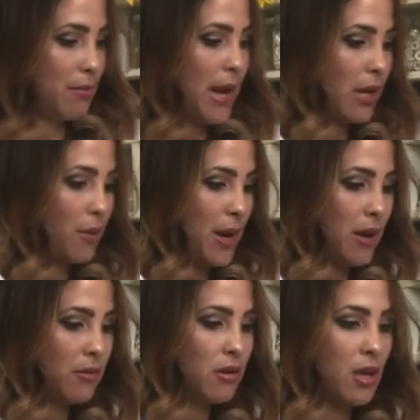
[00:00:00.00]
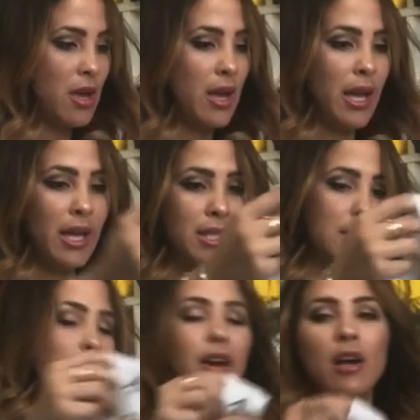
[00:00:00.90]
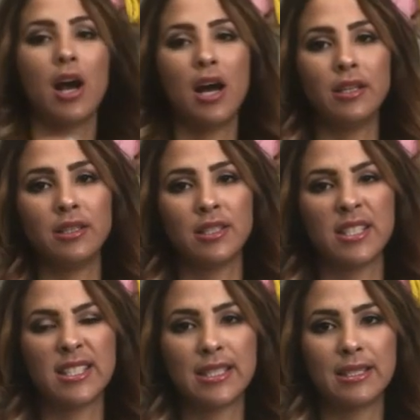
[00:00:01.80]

background, it's a cotton